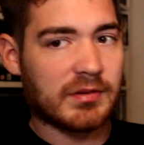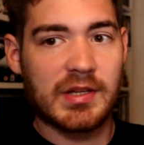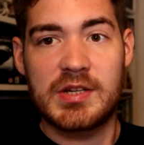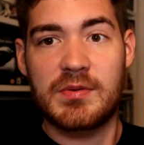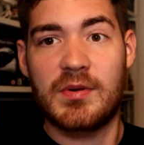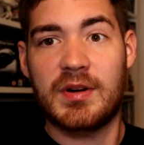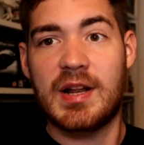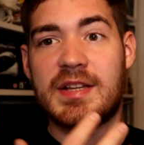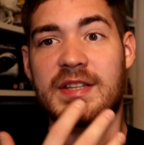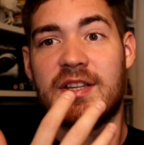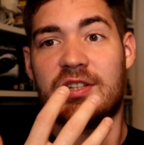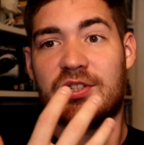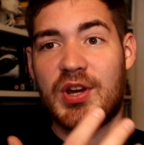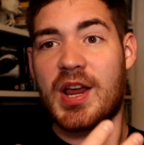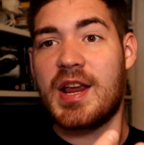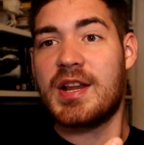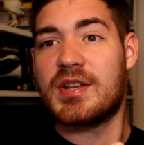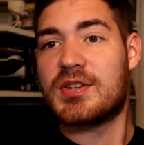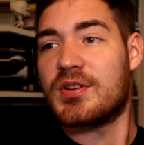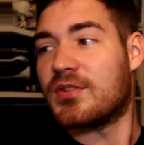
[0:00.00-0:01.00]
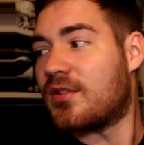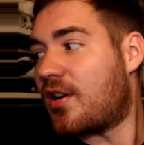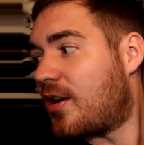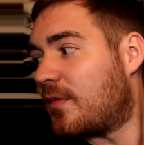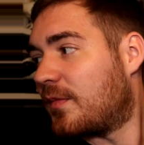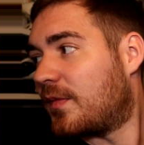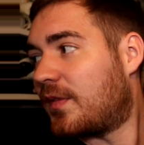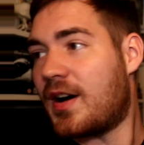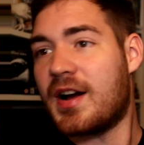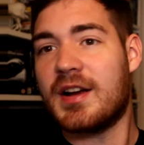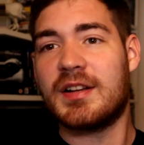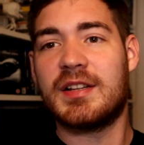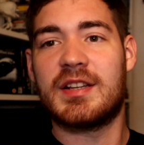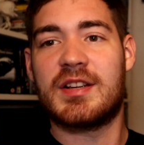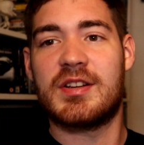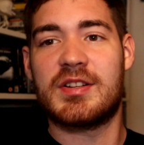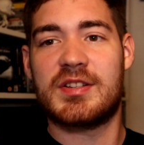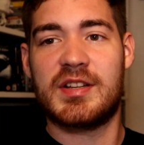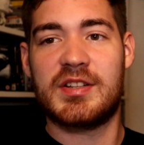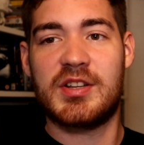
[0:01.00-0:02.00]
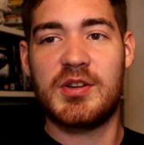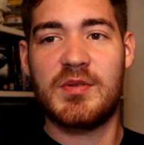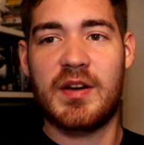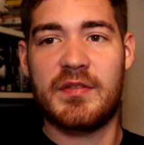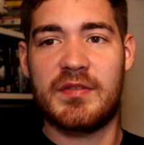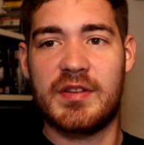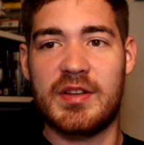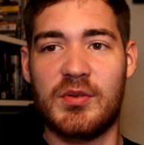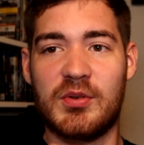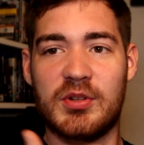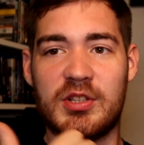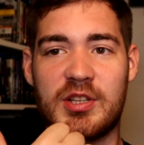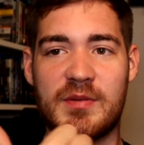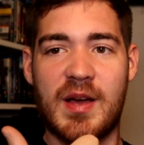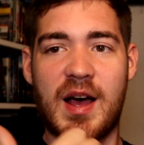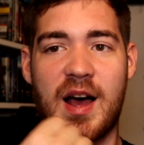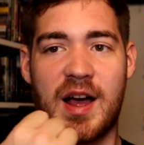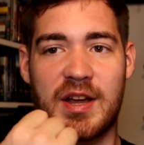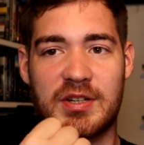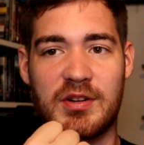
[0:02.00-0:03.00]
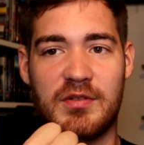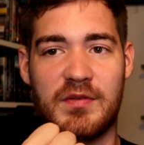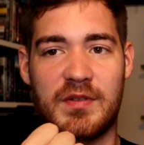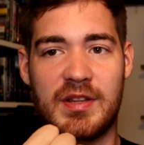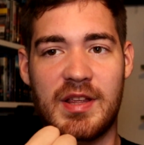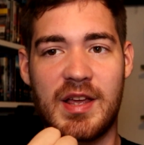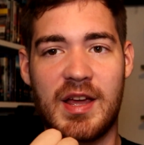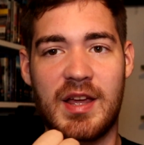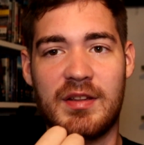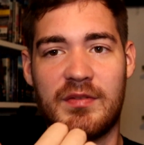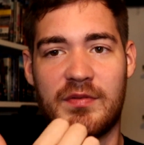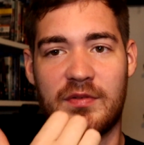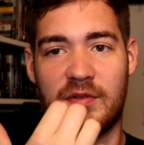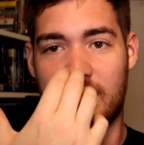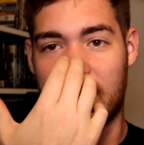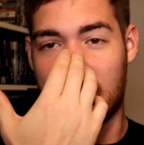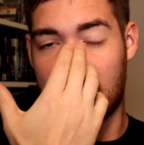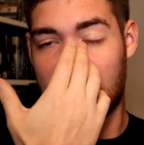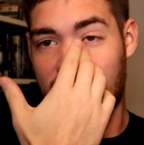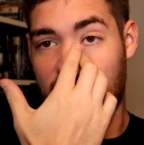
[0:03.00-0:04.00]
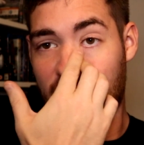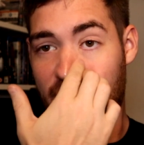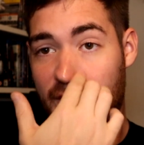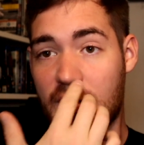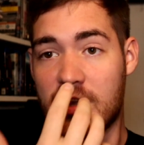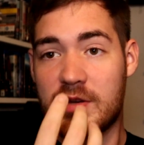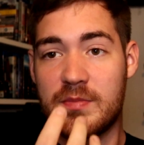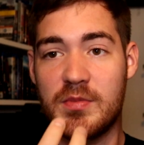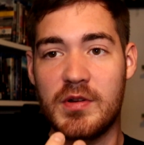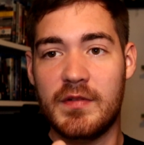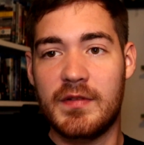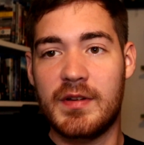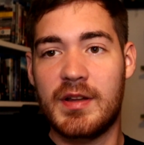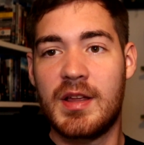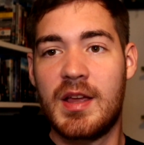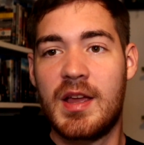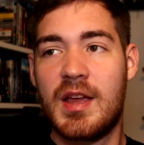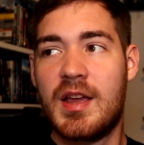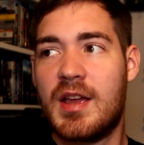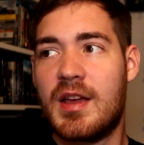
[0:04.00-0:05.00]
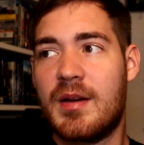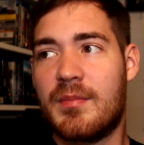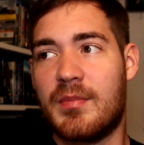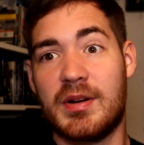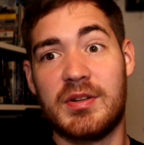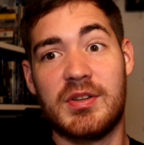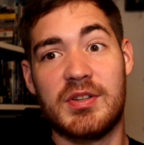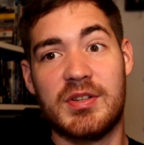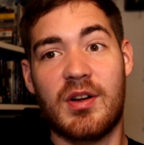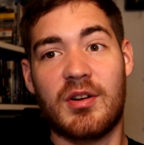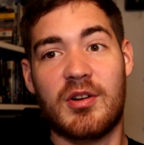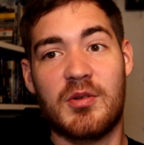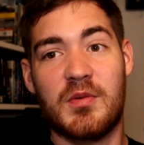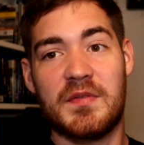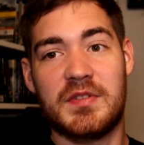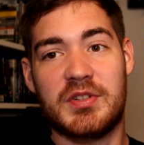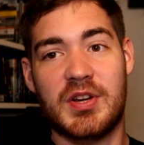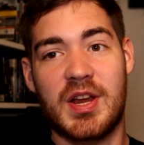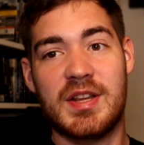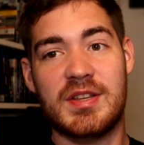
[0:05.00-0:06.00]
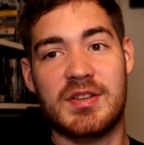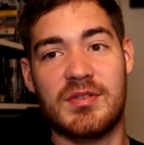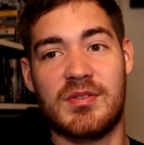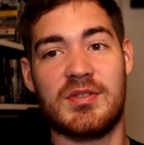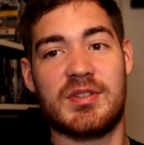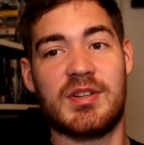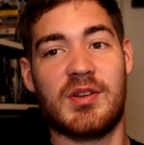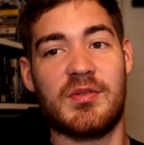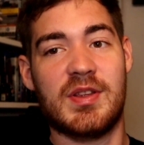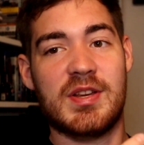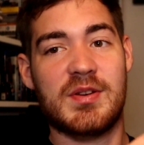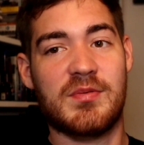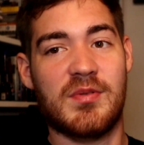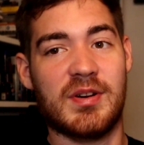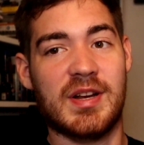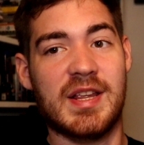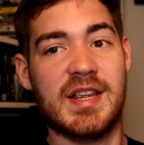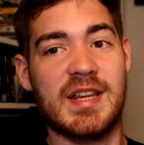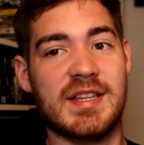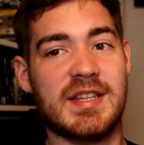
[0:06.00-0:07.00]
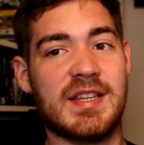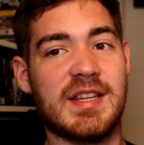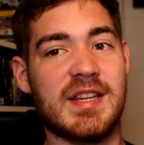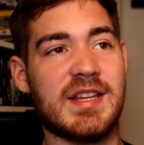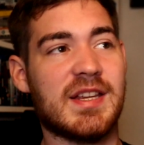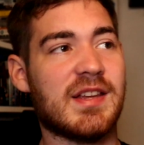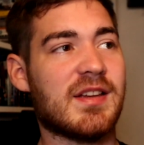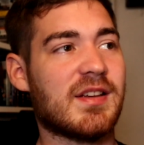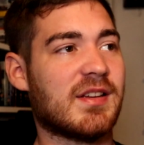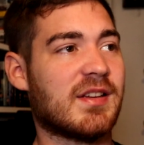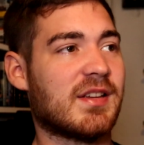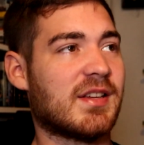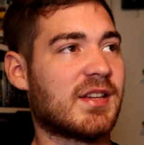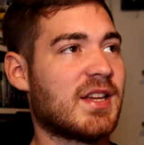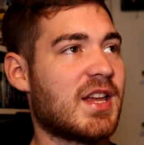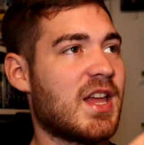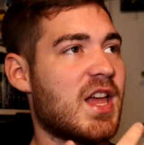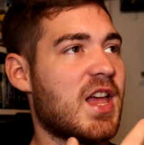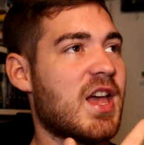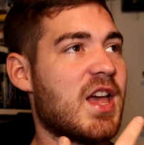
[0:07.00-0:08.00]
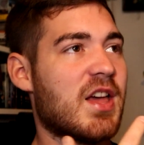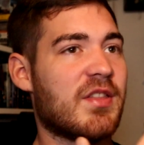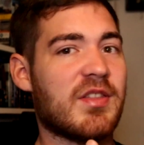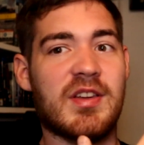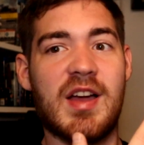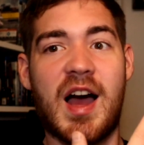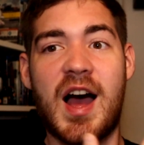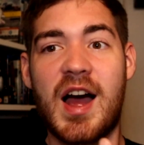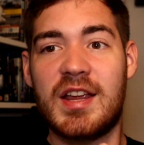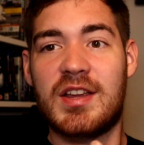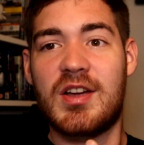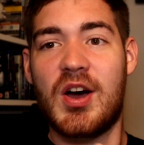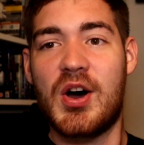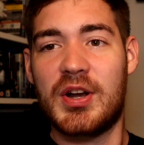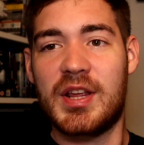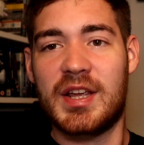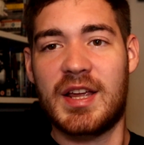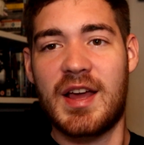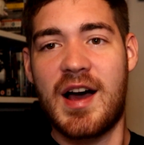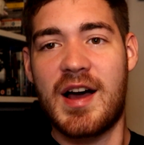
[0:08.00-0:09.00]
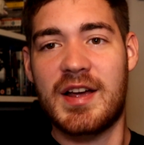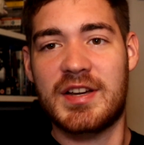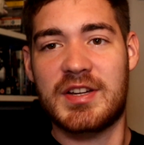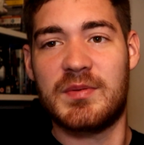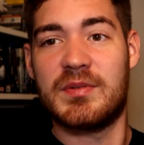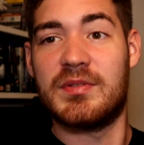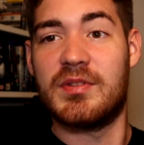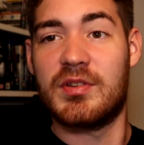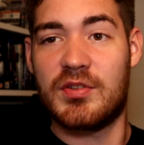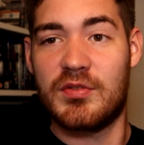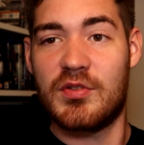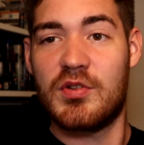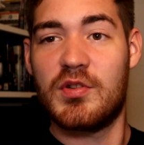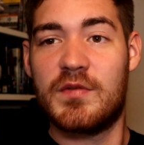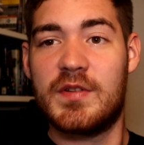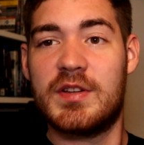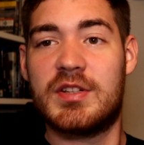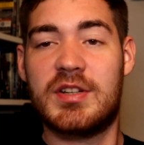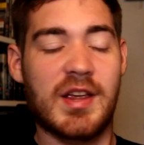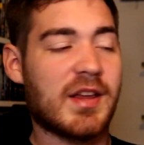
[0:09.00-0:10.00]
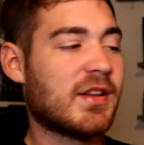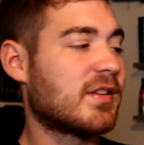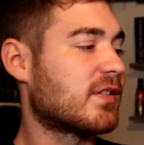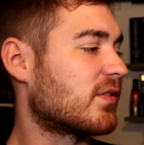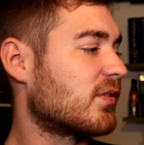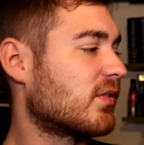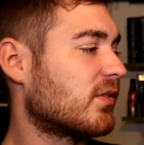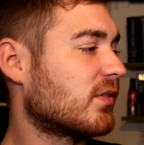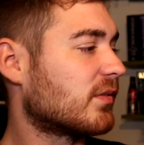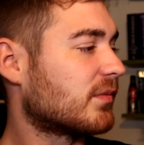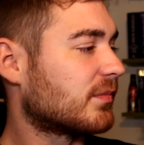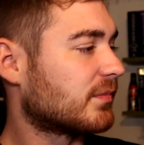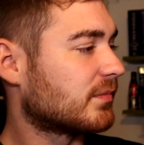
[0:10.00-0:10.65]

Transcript: This one has the chainsaw arm finally, because I do have the Ultimate Ash over there from the first movie, but it does not come with a chainsaw. So this one is the iconic Ash with the groovy chainsaw.